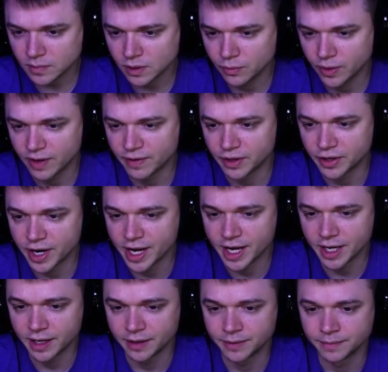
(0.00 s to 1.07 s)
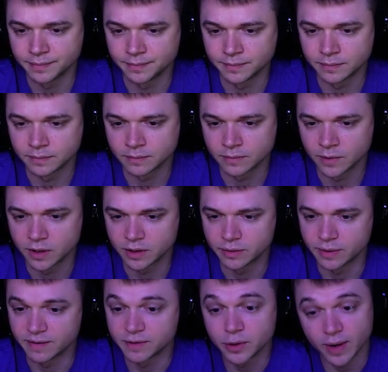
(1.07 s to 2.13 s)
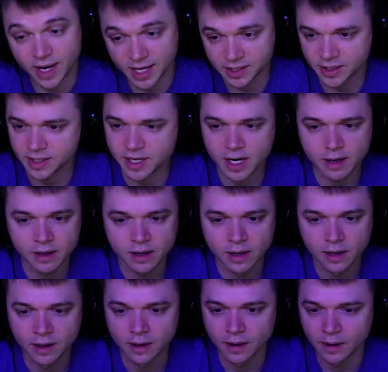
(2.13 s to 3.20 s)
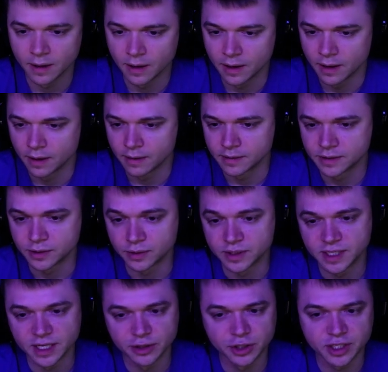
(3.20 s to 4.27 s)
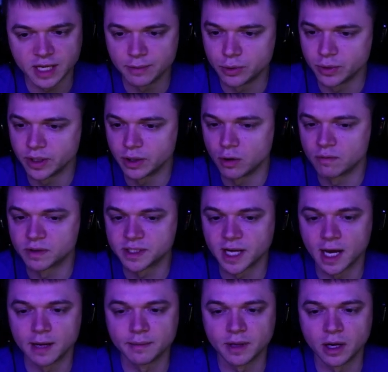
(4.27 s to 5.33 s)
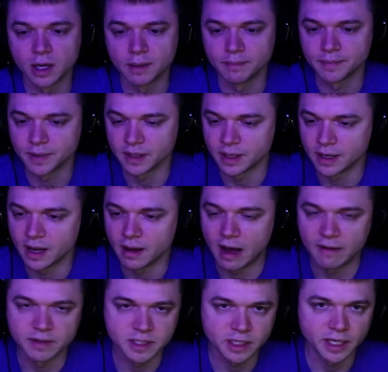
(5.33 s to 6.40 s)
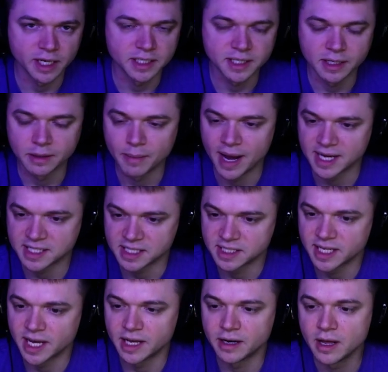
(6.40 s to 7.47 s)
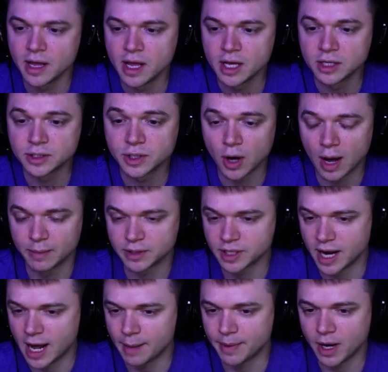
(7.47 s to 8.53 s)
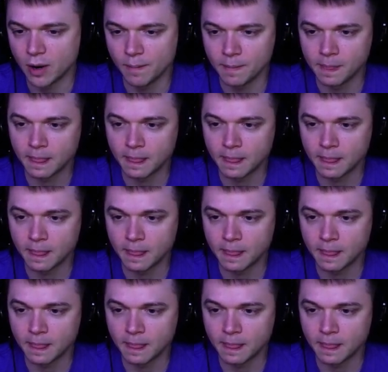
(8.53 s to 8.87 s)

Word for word: we have another egg. You have two eggs right there. So, see, you just keep doing it over time. Um, and then, obviously, like I said, the max is ten. So, I'm just going to hop out.